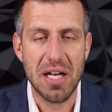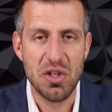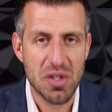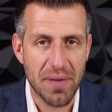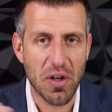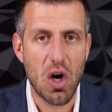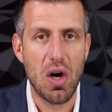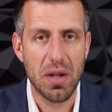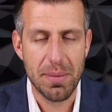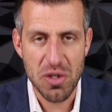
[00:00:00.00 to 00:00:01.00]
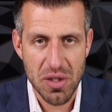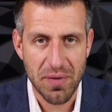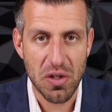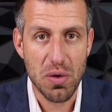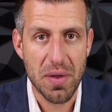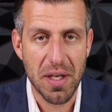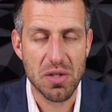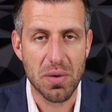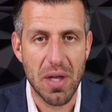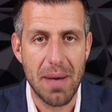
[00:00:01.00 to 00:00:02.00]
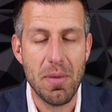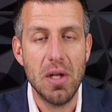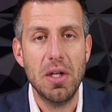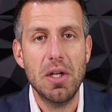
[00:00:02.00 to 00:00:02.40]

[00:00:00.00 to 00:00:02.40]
Now you still have to call them, you still have to do things with them,